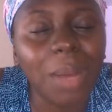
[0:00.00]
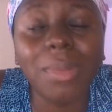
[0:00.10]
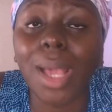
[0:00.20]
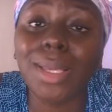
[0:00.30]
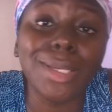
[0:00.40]
I'm
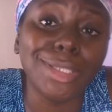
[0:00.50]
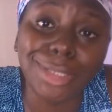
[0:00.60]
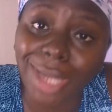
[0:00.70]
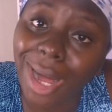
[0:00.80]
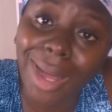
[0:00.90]
like,
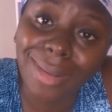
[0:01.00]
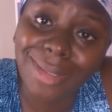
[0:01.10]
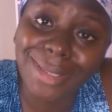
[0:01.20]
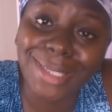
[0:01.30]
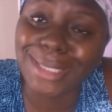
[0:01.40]
yeah,
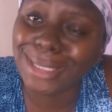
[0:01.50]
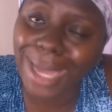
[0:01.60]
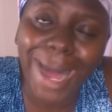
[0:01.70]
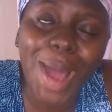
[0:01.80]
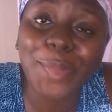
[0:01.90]

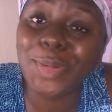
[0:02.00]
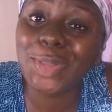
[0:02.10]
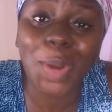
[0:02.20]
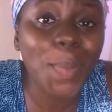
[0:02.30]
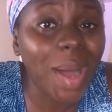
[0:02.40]
I feel
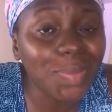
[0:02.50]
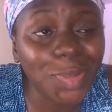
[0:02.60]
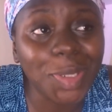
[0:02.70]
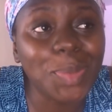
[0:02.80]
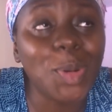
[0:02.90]
so bad
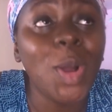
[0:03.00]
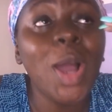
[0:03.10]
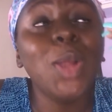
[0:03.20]
for him. Oh.